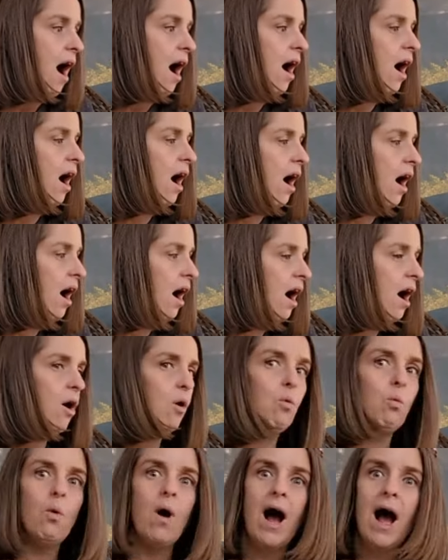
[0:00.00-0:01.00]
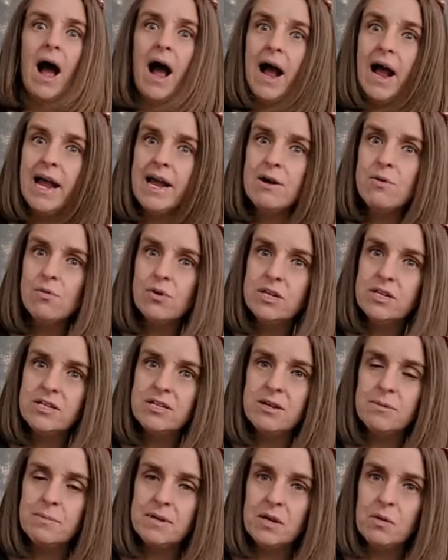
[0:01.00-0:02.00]
Why would
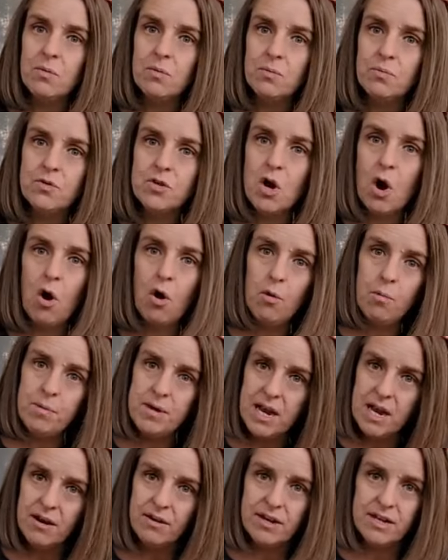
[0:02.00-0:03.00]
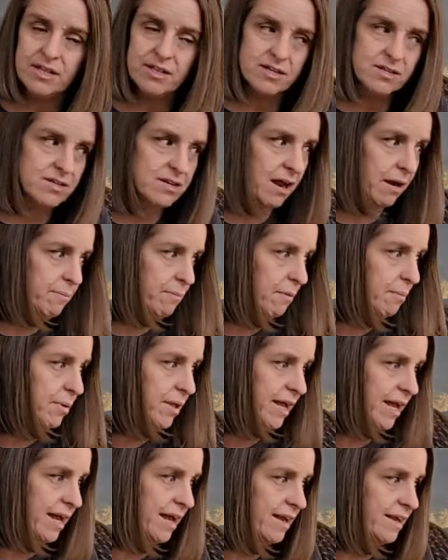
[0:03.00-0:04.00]
somebody topiary this type of
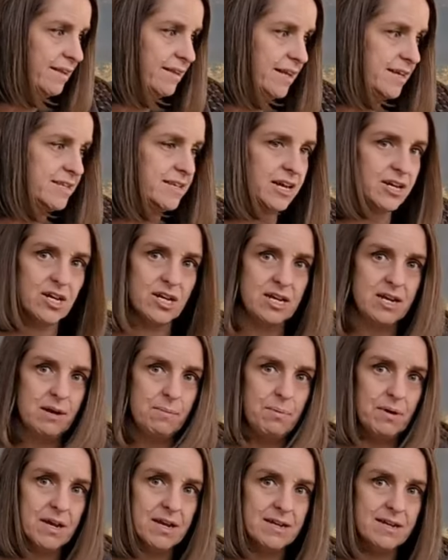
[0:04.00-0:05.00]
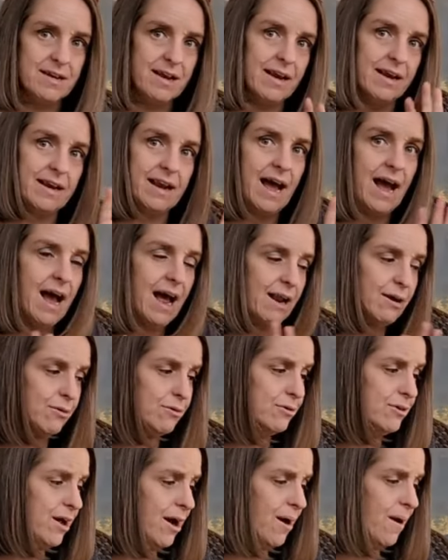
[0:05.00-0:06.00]
plant unless I could keep it contained? I
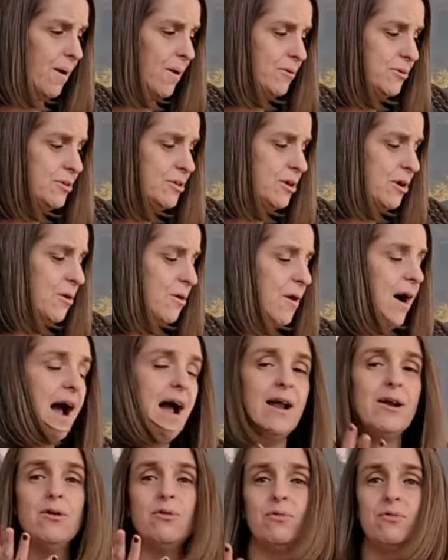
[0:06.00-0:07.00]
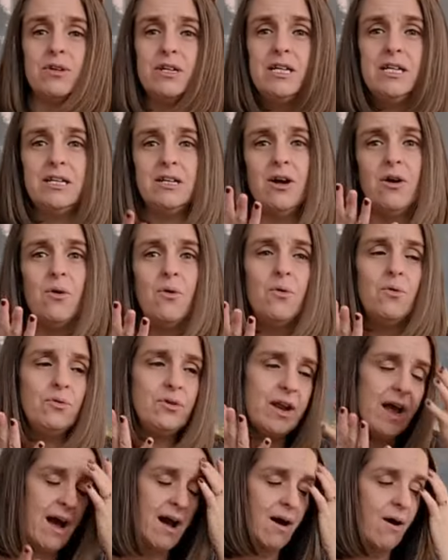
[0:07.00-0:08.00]
don't know. So I don't really know
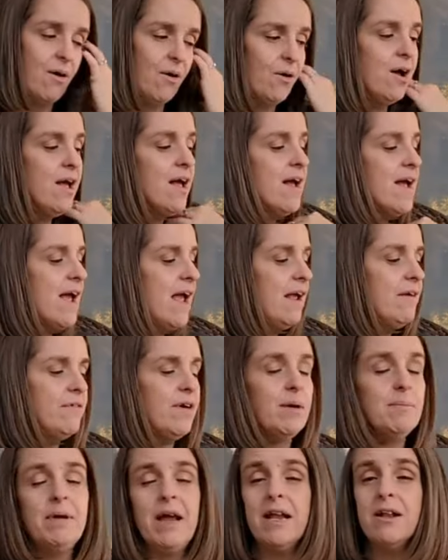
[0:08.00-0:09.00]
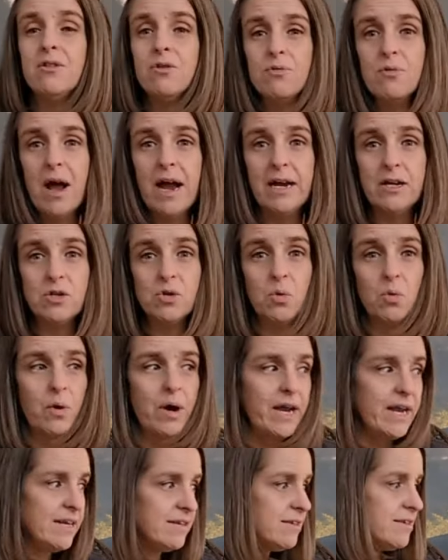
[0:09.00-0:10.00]
now if I made the right
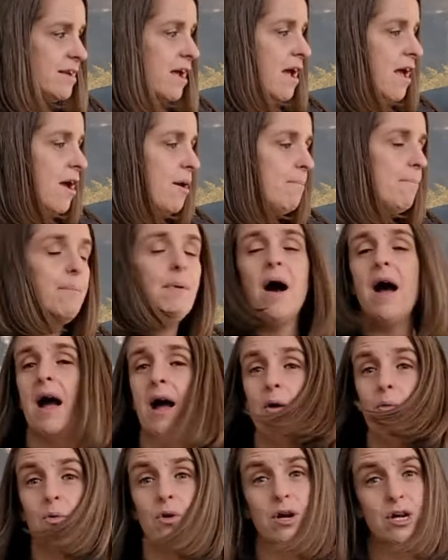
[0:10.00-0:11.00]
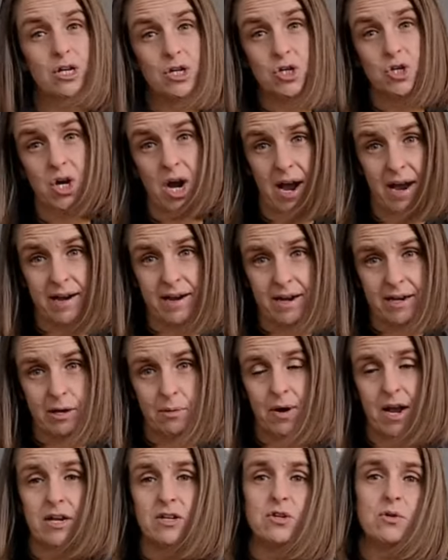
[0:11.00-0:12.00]
choice, but we're going to try it
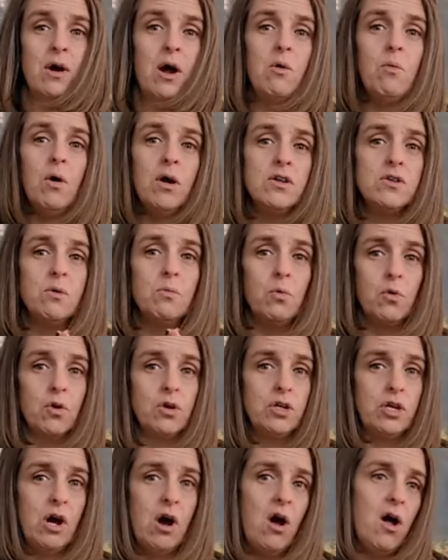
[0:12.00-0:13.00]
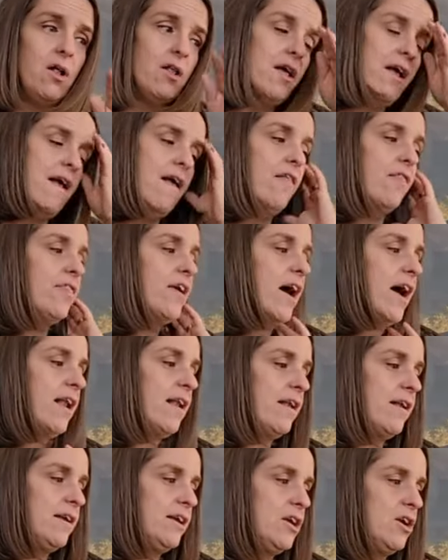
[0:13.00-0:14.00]
anyway. So I want to warn y'all
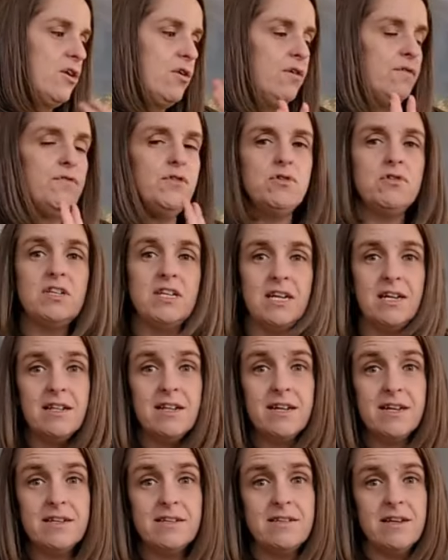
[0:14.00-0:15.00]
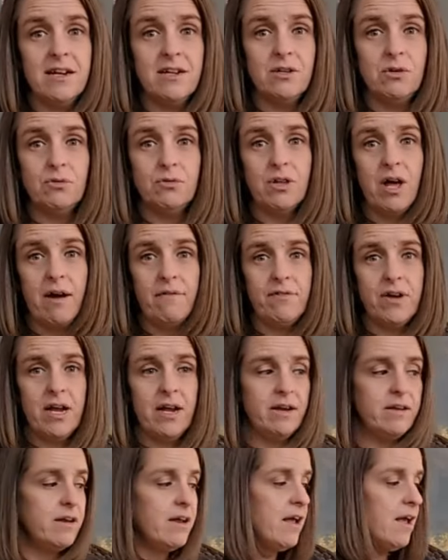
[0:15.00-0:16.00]
that, if you see this and you love
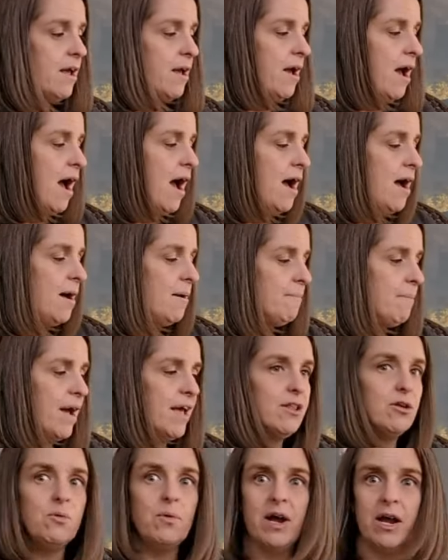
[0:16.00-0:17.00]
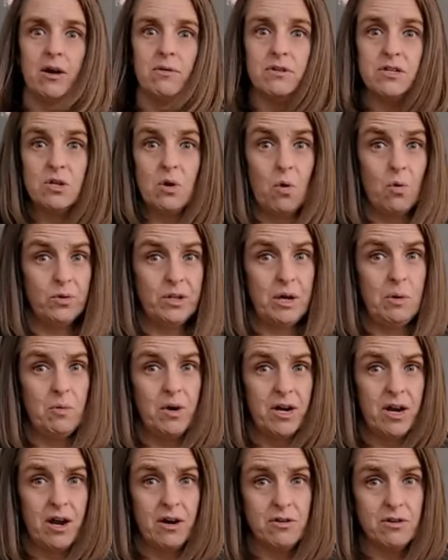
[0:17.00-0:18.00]
it, by the way, it was only
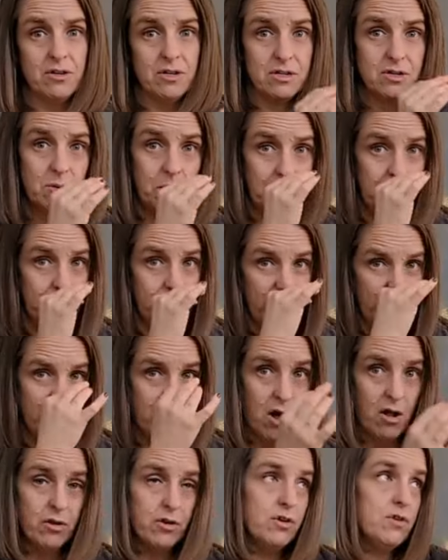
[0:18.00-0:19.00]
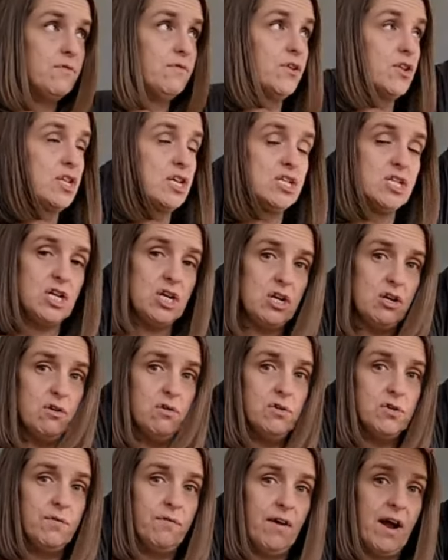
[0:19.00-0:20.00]
$125 for this
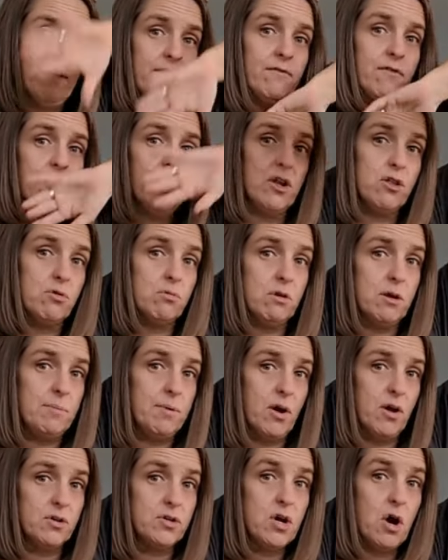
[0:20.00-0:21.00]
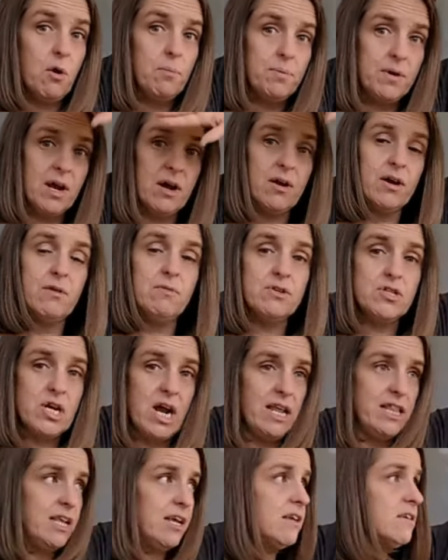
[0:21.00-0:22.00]
huge 5-foot 3-ball topiary, which
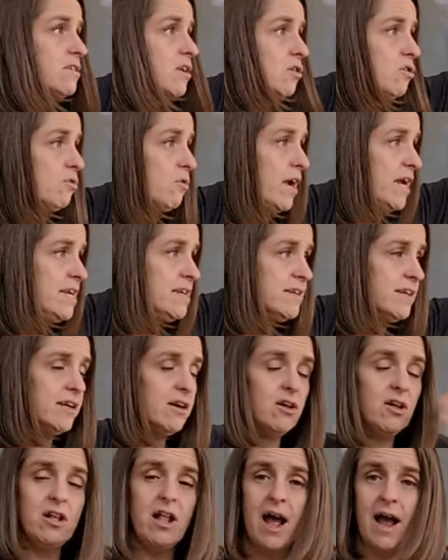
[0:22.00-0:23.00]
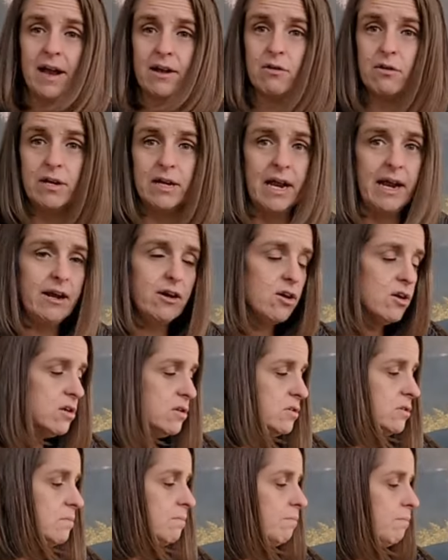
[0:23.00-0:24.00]
I think is a great deal at Green
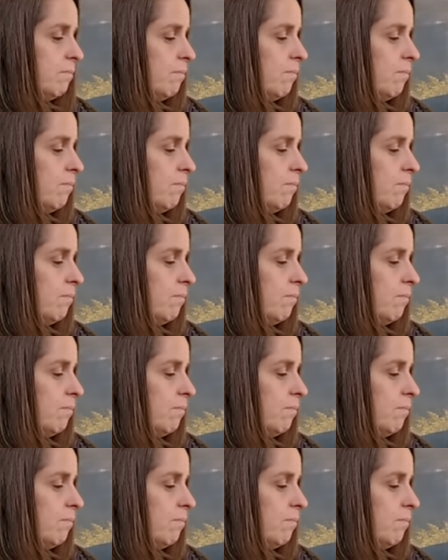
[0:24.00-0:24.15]
Acres.